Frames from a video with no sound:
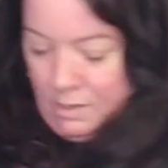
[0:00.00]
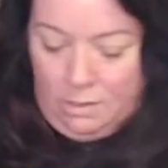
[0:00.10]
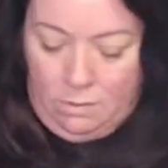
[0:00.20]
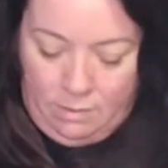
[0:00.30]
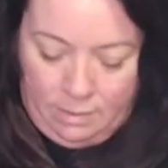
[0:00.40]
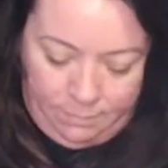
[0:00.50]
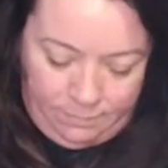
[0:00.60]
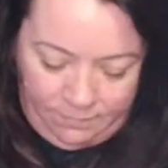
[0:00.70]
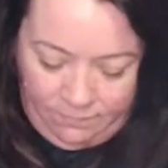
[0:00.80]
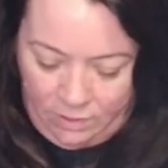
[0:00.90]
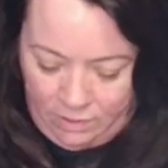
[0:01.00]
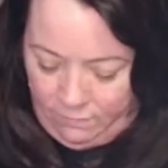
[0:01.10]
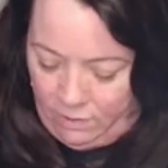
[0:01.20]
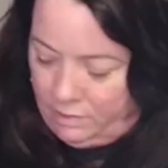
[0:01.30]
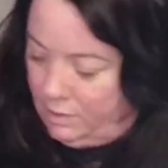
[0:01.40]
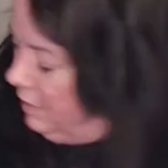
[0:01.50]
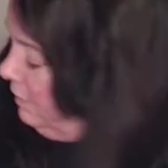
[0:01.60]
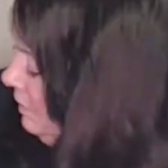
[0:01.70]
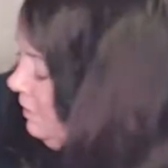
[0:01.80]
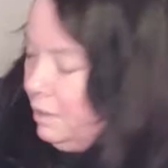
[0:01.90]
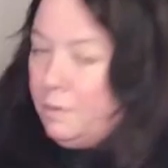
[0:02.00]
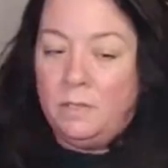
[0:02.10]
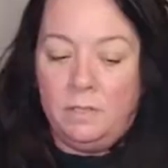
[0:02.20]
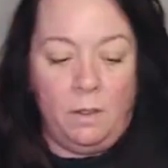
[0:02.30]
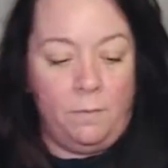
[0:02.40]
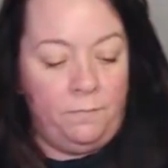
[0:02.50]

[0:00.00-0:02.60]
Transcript: Oh, I'm very, very tangled here now. So,